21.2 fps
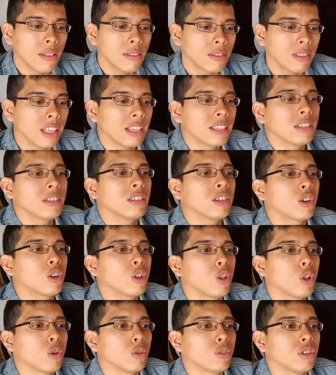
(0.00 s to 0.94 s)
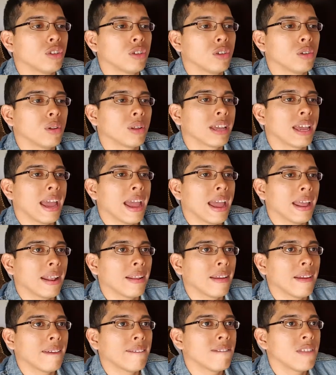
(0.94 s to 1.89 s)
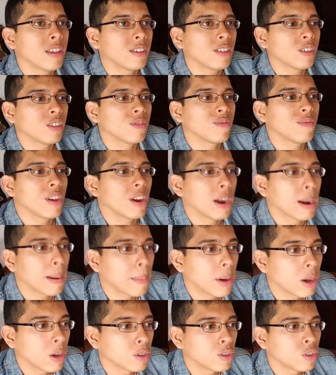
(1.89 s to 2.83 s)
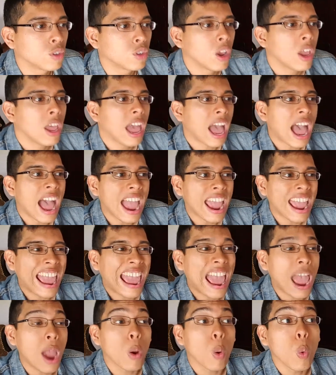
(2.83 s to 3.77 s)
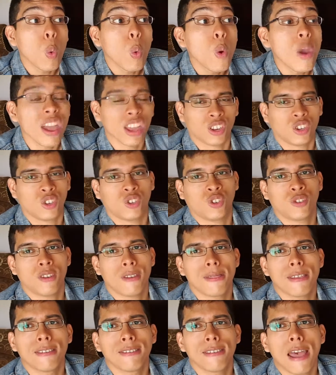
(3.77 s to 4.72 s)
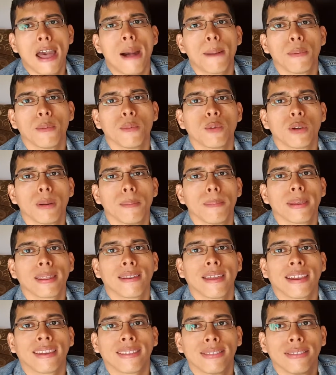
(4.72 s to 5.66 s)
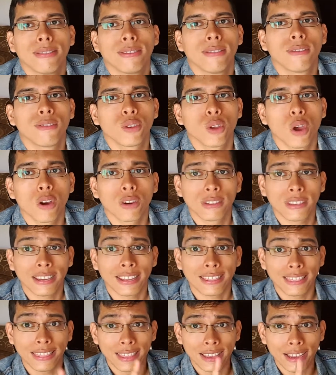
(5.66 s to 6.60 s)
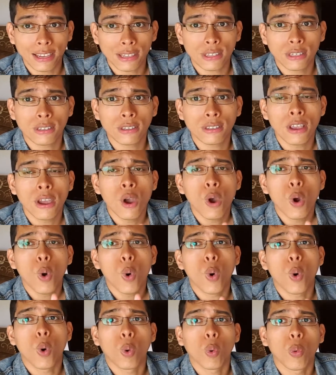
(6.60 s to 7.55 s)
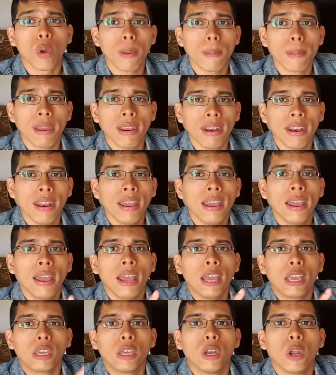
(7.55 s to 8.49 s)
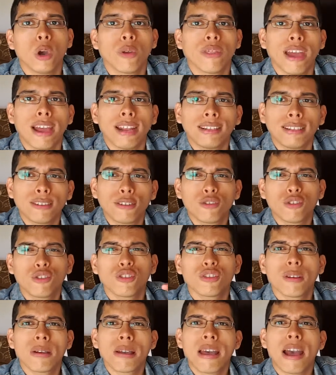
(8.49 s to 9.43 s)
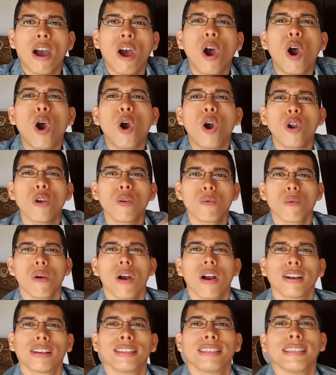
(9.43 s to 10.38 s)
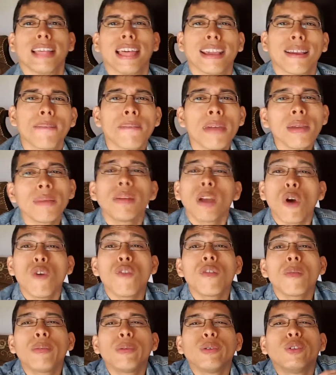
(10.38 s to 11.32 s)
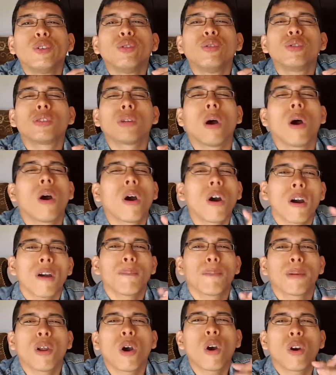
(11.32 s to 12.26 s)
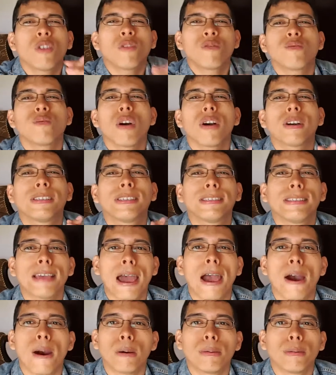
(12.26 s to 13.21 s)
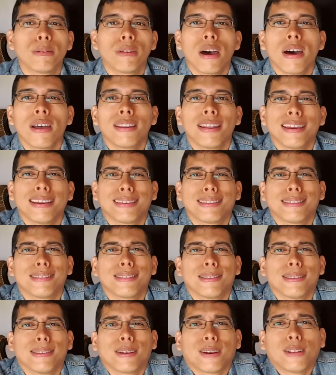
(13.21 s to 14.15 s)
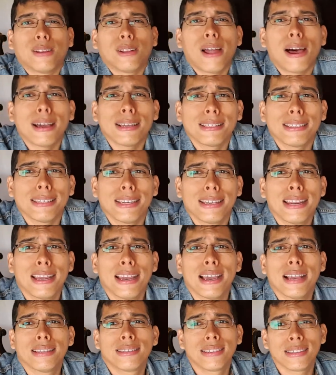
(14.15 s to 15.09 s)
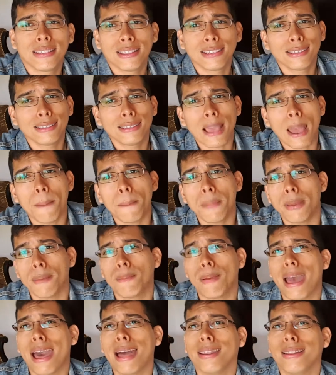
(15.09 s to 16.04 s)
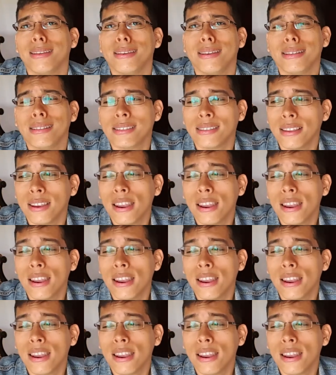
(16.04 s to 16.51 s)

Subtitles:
This is the closest you'll get. This is very much, I wish this album would have been like songs like this or Women, you know, that just hard rock, like maybe overproduced hard but hard rock sound, not like the glossiness and the sappy ballads.